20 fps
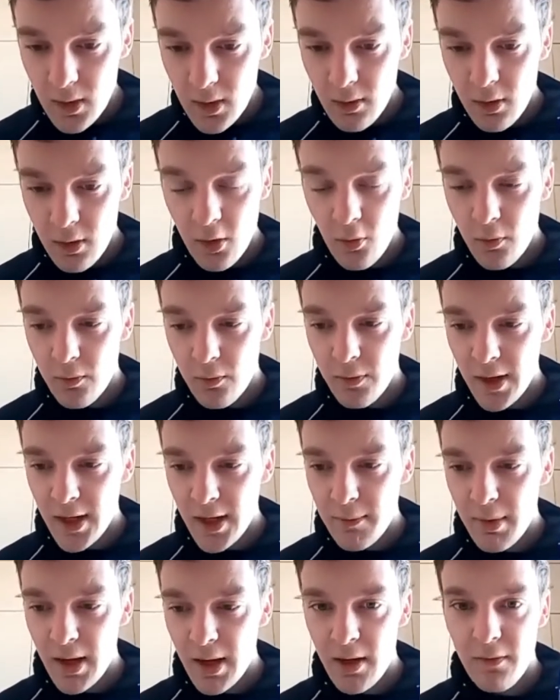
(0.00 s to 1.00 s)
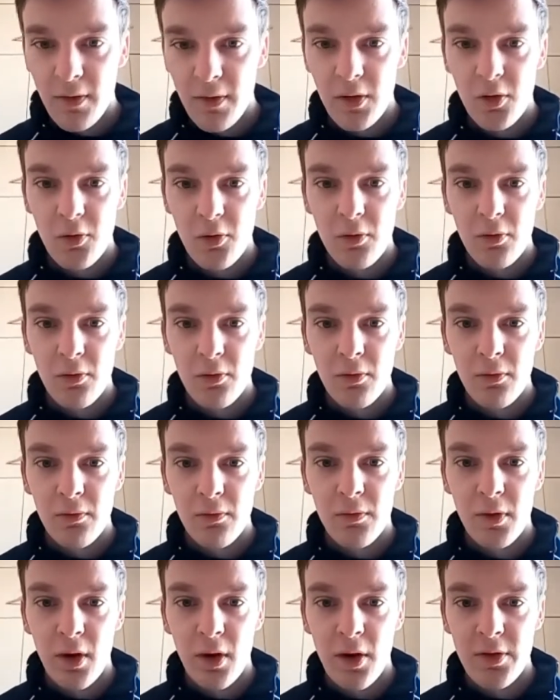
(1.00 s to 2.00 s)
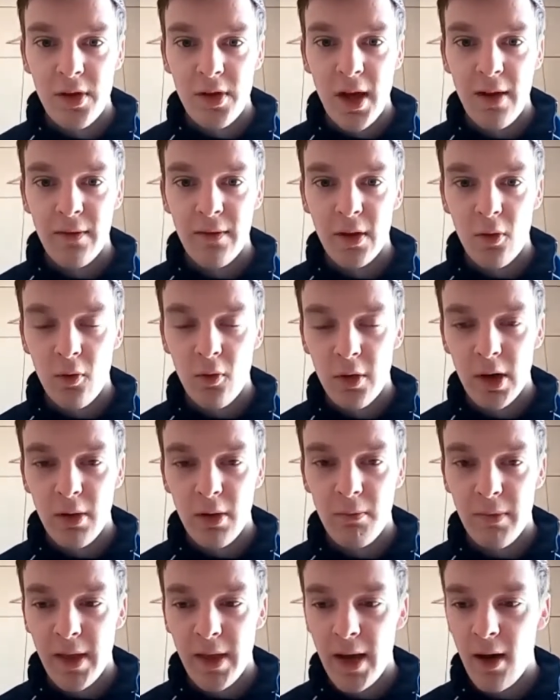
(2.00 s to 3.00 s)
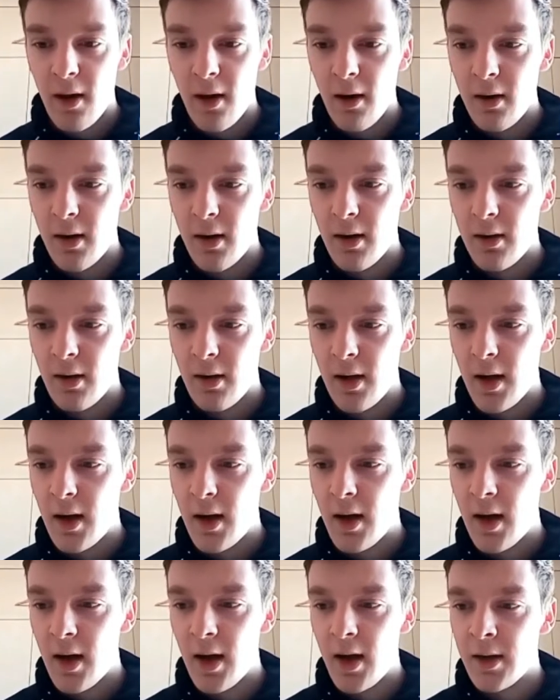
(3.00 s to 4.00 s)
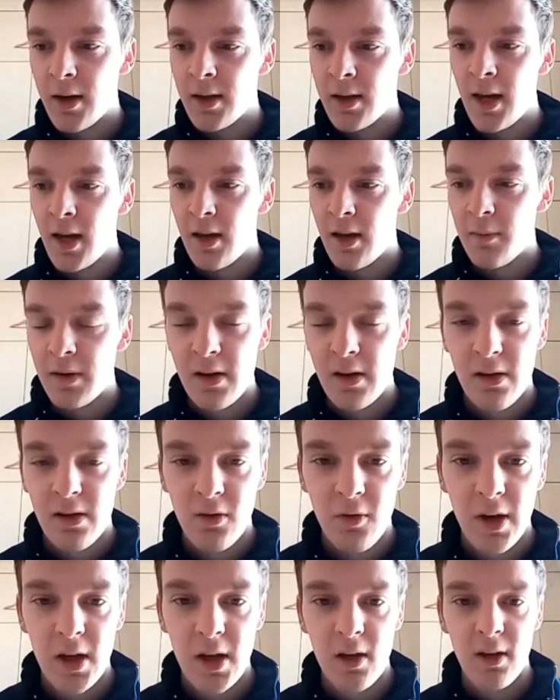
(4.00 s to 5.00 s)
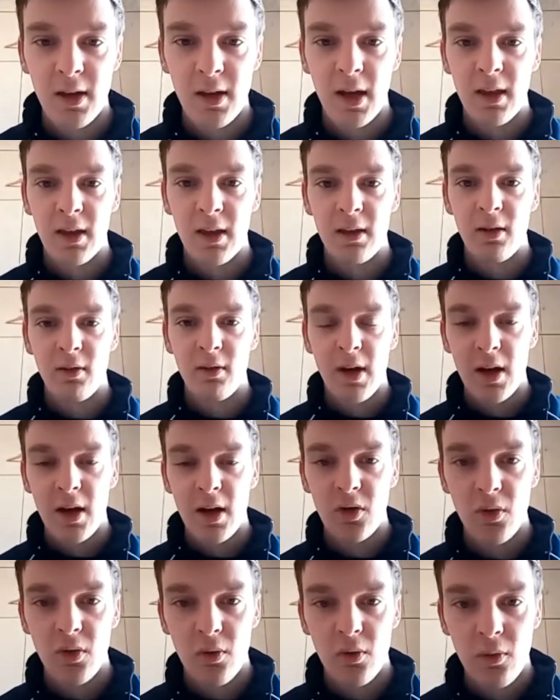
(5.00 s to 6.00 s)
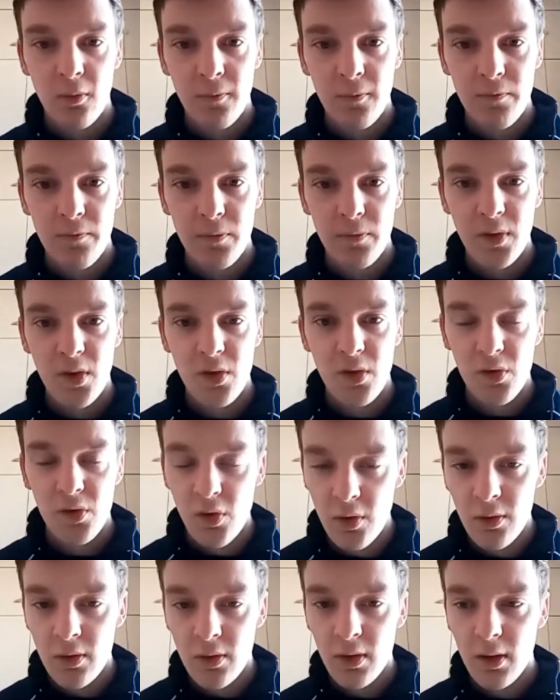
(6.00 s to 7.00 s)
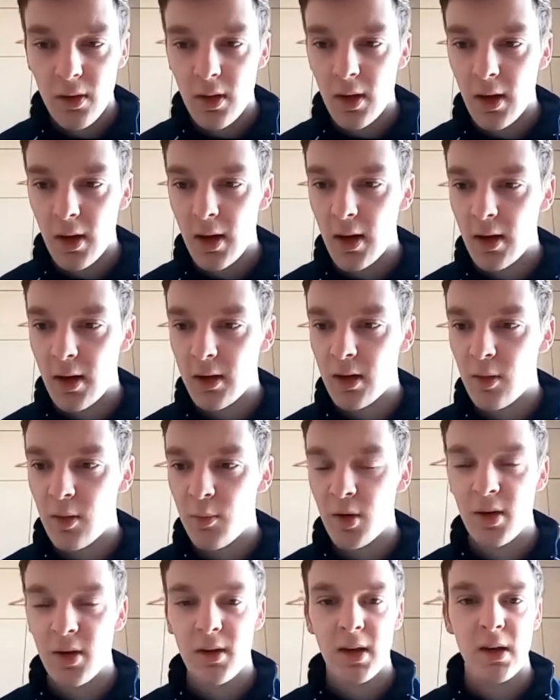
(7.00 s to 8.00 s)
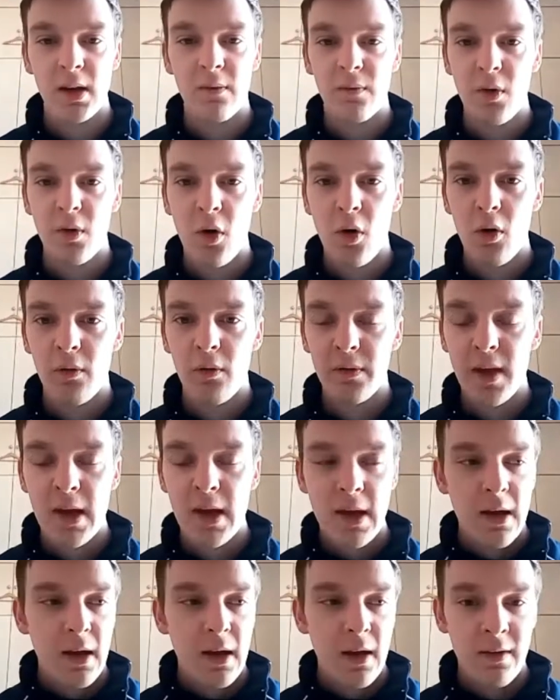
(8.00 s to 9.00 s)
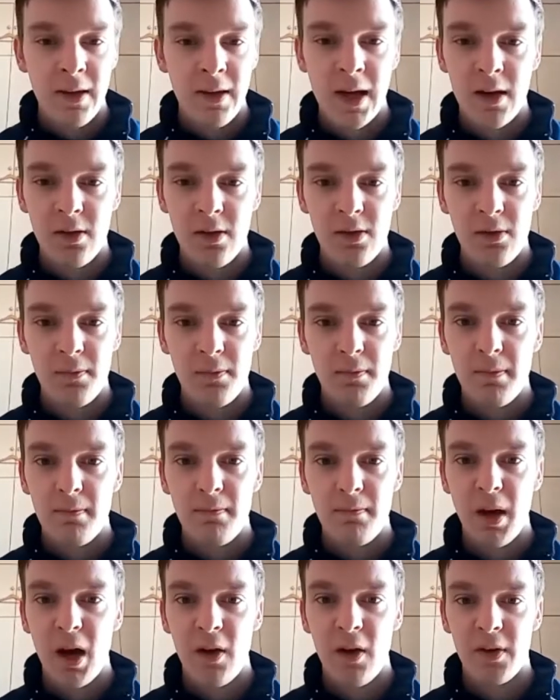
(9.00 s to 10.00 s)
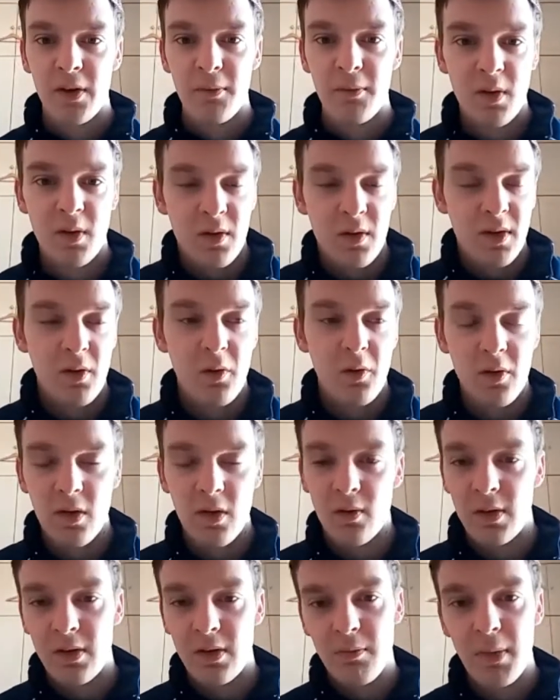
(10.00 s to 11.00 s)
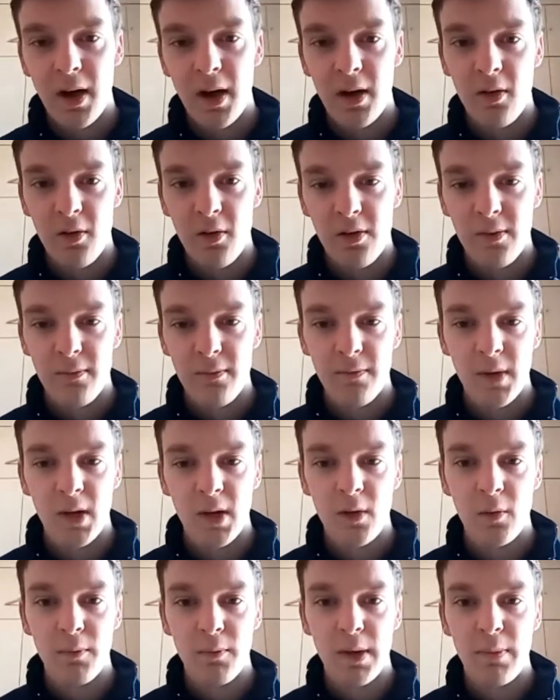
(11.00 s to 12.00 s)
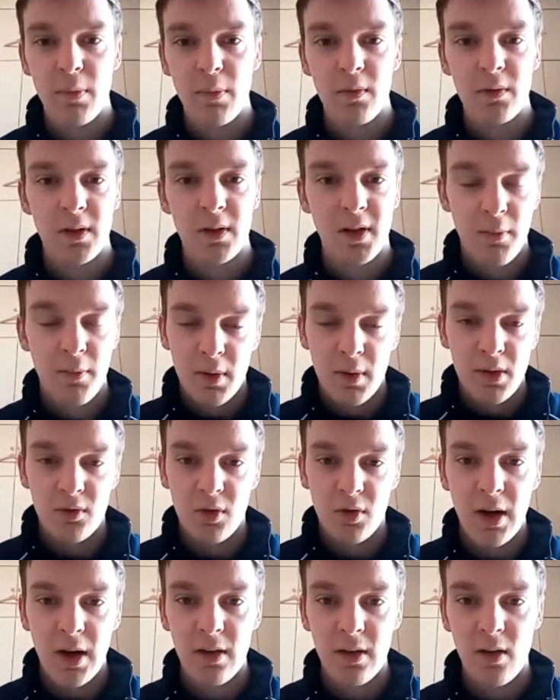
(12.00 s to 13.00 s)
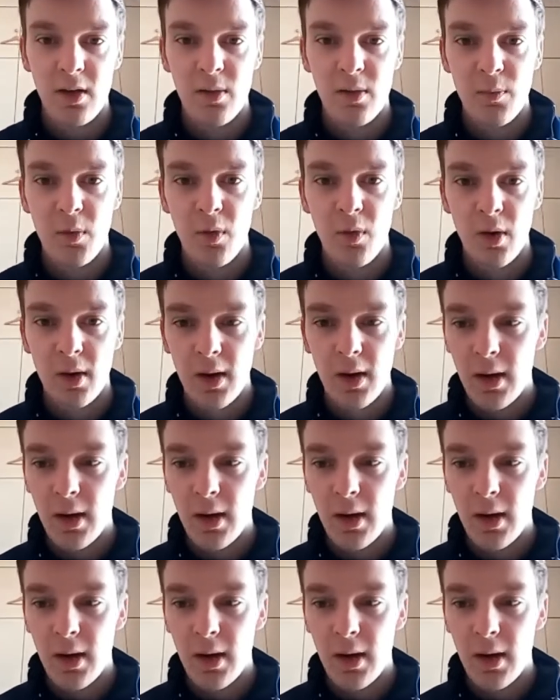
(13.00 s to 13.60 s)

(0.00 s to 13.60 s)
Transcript: very beneficial for us, having Oriam there. And yeah, I mean, it's great. You can get the international student community involved, and that's perfect because it also inspires, people to come and try the sport.